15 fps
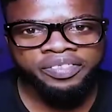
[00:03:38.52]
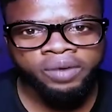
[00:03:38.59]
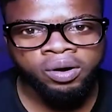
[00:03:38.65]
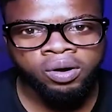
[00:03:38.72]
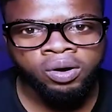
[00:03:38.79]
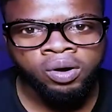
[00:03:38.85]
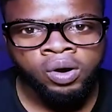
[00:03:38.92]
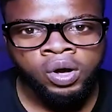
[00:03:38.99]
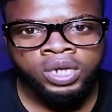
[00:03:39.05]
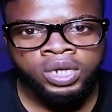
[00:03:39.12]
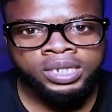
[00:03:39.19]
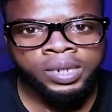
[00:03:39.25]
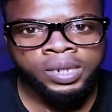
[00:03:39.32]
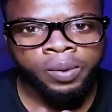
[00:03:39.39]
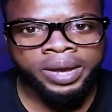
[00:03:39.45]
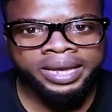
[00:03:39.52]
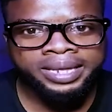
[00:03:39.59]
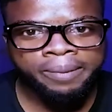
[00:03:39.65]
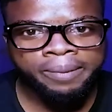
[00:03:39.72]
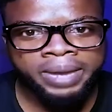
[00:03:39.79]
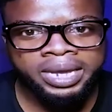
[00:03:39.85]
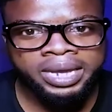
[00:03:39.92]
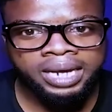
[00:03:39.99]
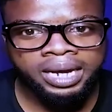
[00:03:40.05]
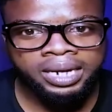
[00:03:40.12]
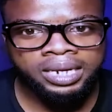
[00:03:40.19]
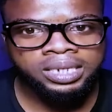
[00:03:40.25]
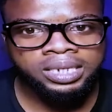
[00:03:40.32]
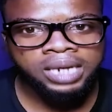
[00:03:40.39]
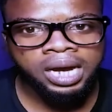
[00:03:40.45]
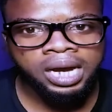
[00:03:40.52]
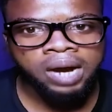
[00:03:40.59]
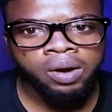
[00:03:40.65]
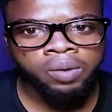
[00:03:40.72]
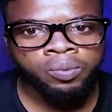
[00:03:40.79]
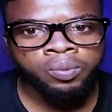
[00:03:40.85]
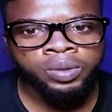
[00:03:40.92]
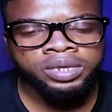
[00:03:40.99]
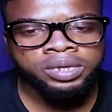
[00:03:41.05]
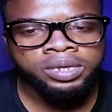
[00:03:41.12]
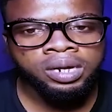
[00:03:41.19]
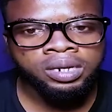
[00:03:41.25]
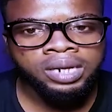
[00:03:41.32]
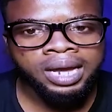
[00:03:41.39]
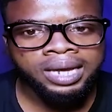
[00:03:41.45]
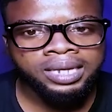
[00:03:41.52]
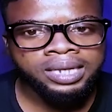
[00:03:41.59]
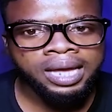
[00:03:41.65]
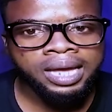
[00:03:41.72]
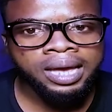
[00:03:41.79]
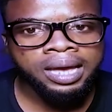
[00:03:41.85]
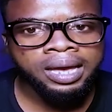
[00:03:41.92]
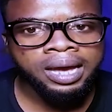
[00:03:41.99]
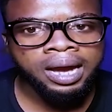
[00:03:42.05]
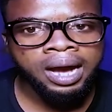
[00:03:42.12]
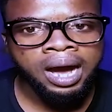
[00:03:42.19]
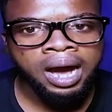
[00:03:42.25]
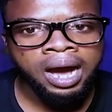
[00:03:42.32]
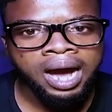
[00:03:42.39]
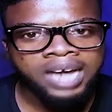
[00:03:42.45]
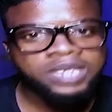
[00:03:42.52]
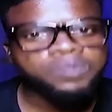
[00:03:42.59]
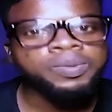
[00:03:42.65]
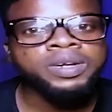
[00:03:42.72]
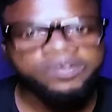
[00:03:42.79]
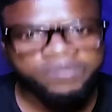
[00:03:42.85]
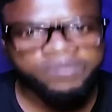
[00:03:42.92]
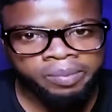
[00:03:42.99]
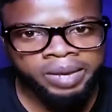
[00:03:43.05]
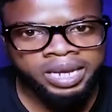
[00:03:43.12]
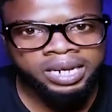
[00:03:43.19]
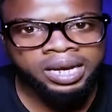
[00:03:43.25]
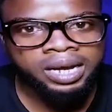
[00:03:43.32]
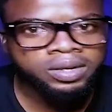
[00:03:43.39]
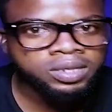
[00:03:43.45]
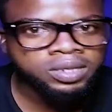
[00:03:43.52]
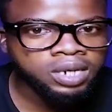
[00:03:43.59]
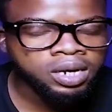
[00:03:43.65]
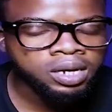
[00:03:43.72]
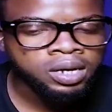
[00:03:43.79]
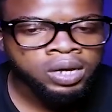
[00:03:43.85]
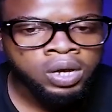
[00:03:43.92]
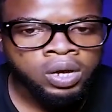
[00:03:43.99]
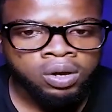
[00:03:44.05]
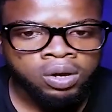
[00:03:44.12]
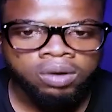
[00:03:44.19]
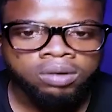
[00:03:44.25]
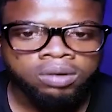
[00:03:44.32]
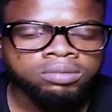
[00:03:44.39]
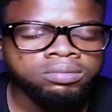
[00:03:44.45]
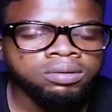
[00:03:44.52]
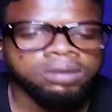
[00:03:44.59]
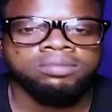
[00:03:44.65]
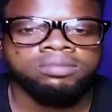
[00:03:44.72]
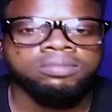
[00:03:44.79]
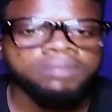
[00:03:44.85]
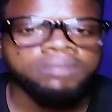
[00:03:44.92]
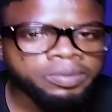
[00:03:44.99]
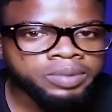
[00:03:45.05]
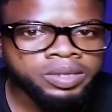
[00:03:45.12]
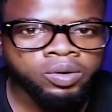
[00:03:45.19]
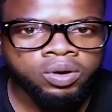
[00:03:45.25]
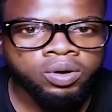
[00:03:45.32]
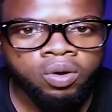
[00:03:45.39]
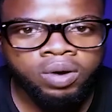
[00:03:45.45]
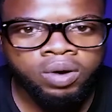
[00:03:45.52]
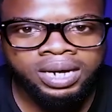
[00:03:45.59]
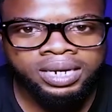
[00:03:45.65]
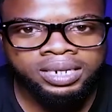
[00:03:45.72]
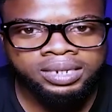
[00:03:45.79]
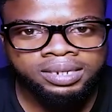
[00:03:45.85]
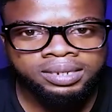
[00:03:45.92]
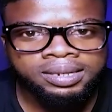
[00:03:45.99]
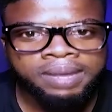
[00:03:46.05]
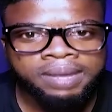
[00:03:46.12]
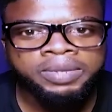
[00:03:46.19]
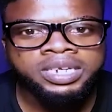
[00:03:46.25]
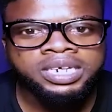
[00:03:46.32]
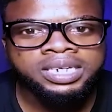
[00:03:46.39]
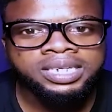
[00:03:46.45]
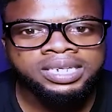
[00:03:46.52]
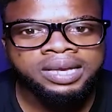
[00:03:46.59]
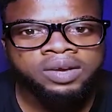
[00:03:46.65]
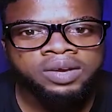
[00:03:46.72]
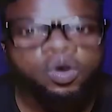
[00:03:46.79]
or the way the main character with uh, like the husband of the main character or uh, maybe they were co-characters let me just say